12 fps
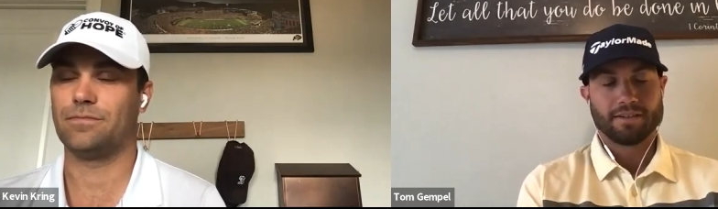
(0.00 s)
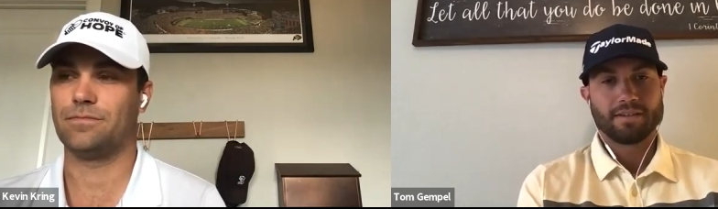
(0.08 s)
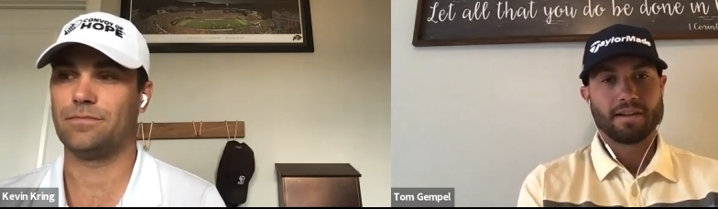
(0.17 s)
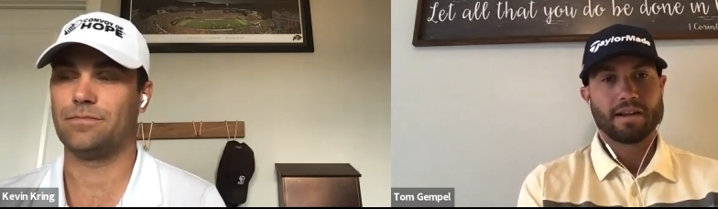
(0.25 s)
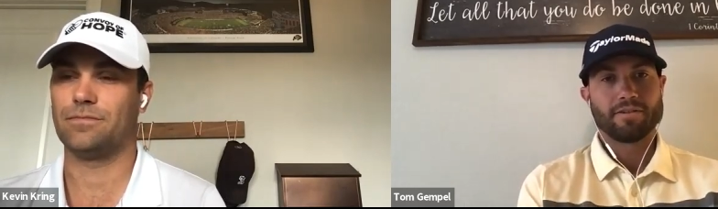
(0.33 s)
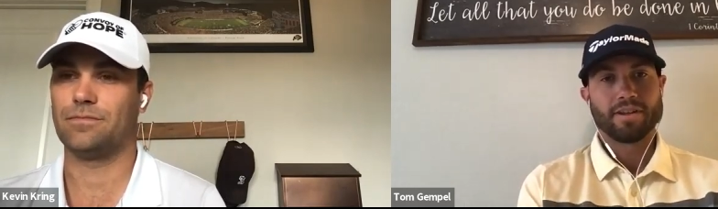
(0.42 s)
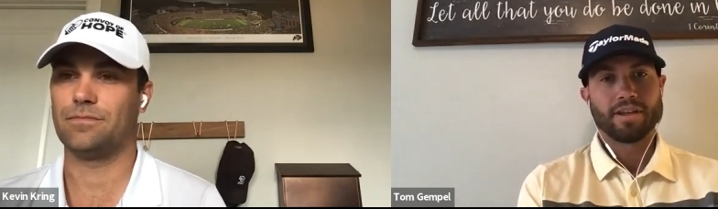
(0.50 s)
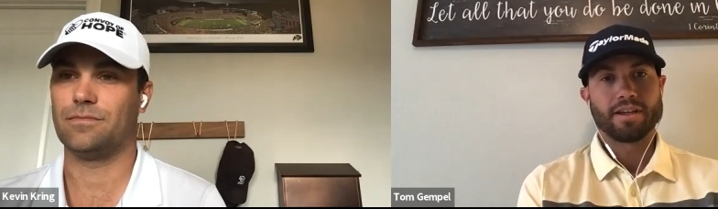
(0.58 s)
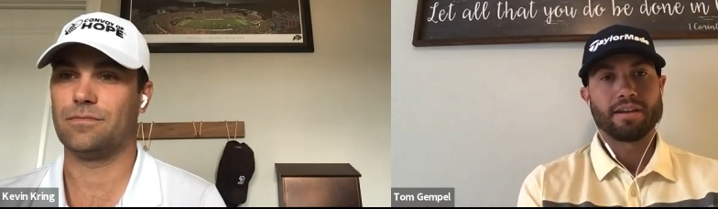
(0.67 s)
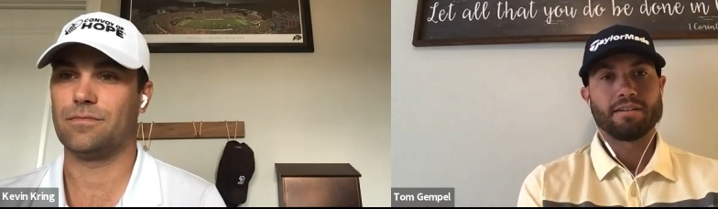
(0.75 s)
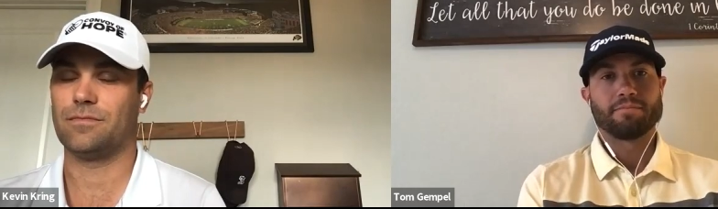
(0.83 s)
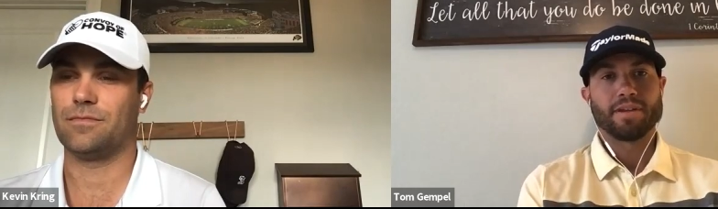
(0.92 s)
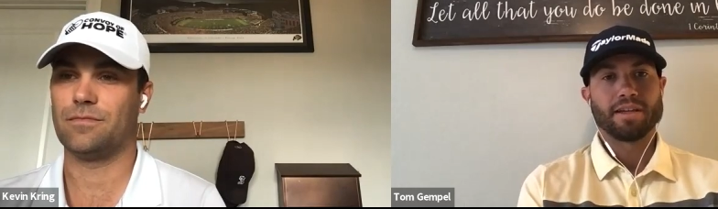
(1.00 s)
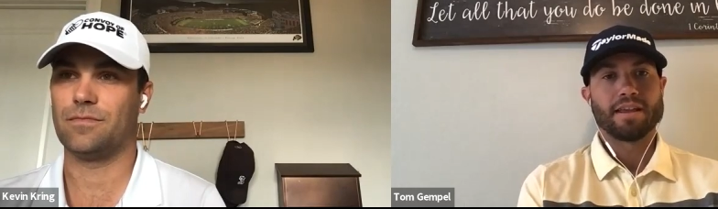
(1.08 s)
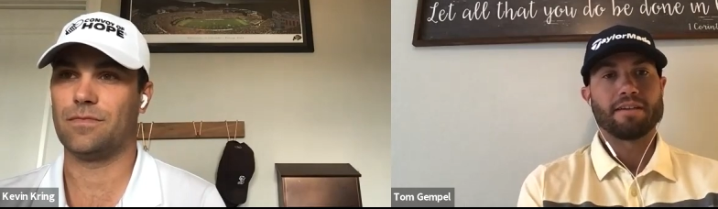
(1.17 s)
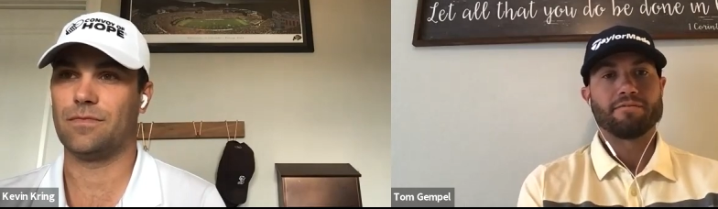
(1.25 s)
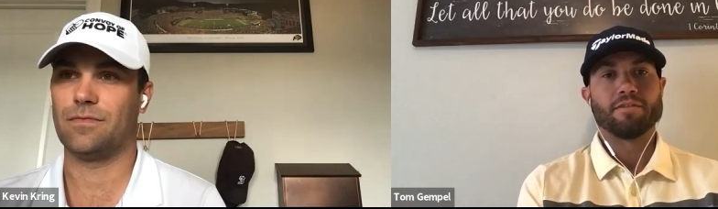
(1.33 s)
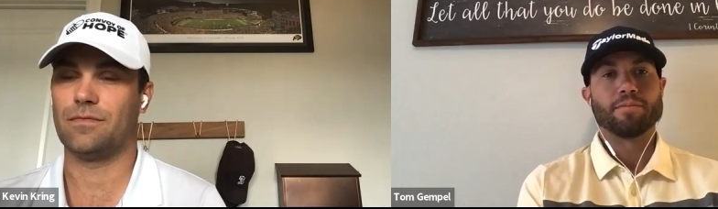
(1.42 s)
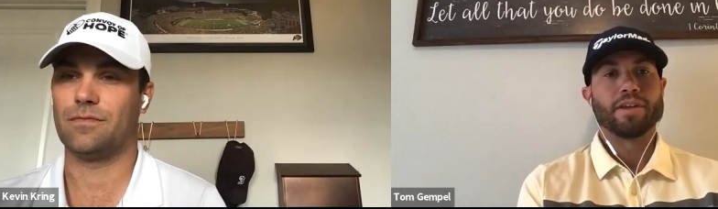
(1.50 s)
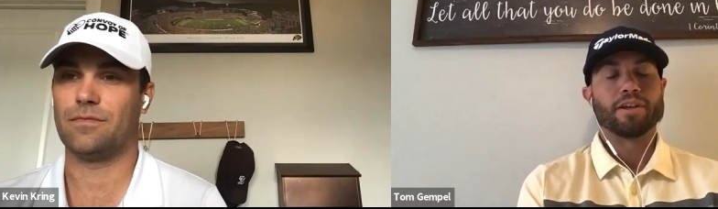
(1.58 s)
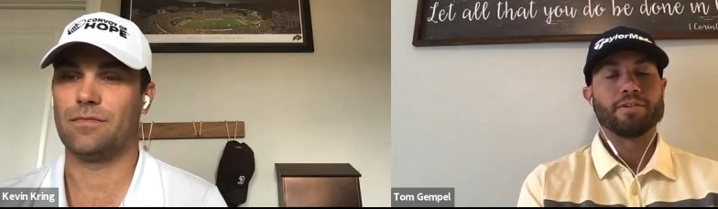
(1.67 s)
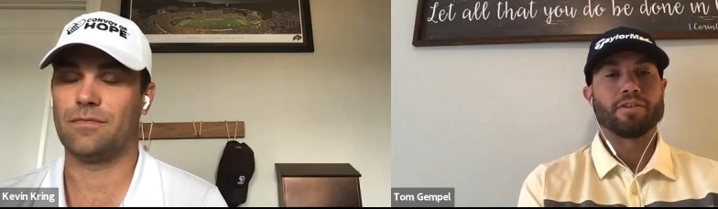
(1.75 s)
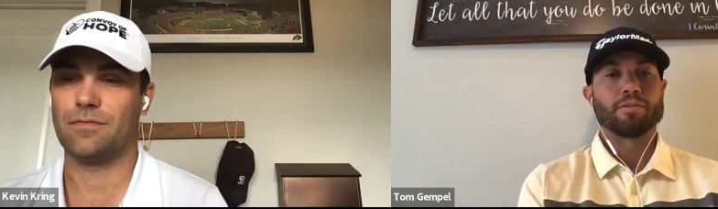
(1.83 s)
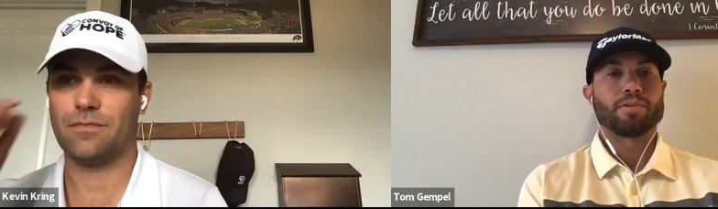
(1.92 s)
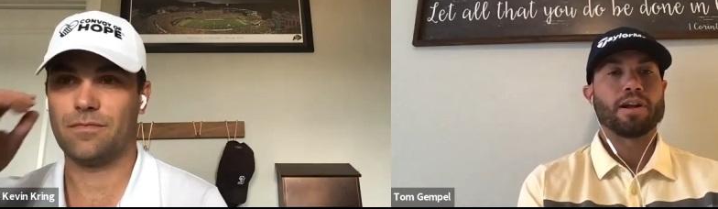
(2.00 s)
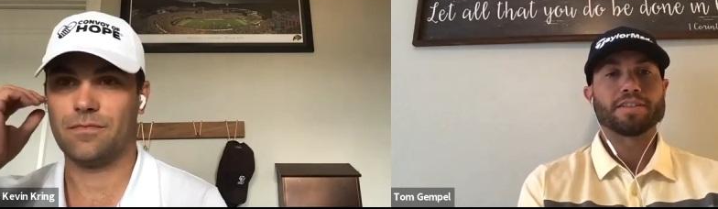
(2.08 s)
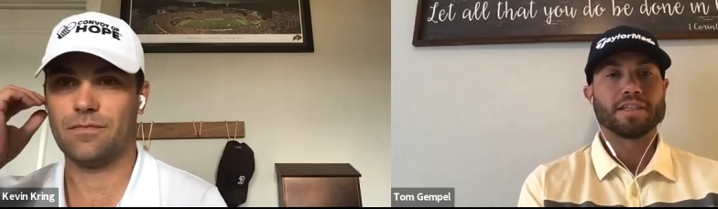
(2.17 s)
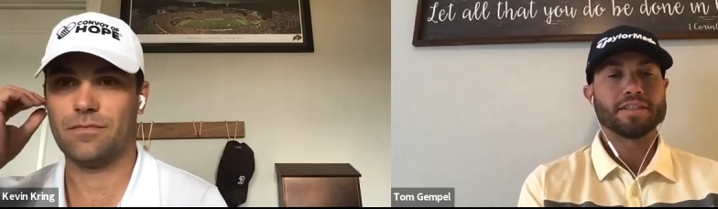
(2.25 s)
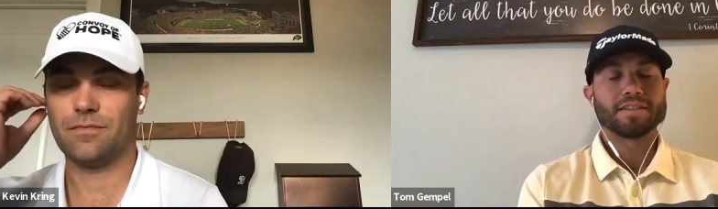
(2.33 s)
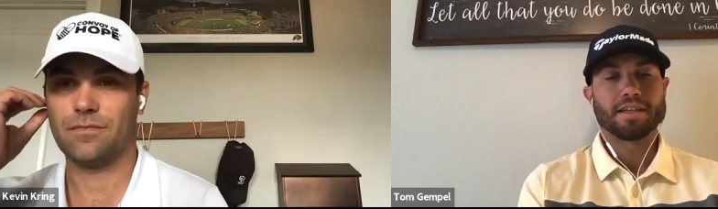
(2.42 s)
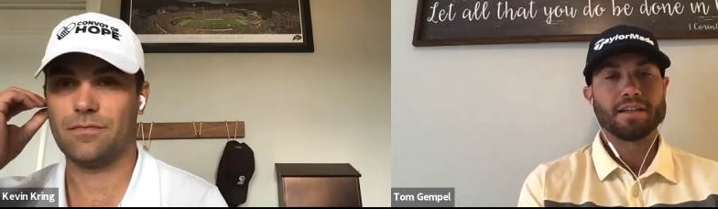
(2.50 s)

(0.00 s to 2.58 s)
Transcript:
Speaker 1: not really being that familiar with the process.